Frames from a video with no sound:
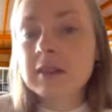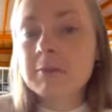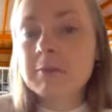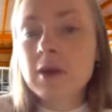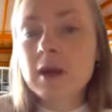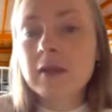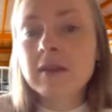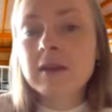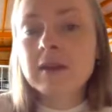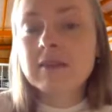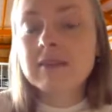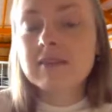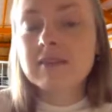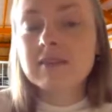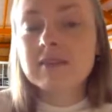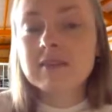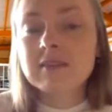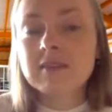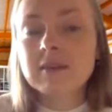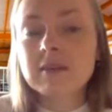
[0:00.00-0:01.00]
the
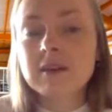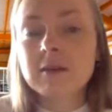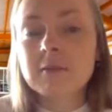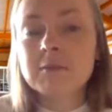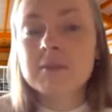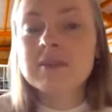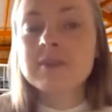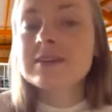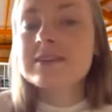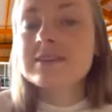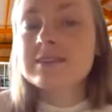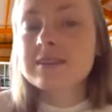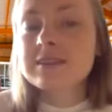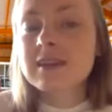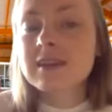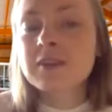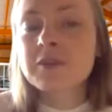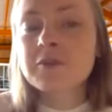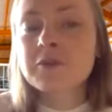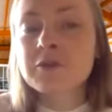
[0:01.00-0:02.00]
product, but this
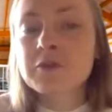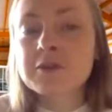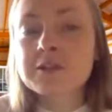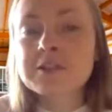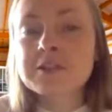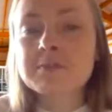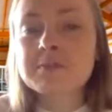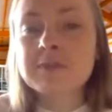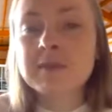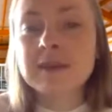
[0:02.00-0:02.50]
can of course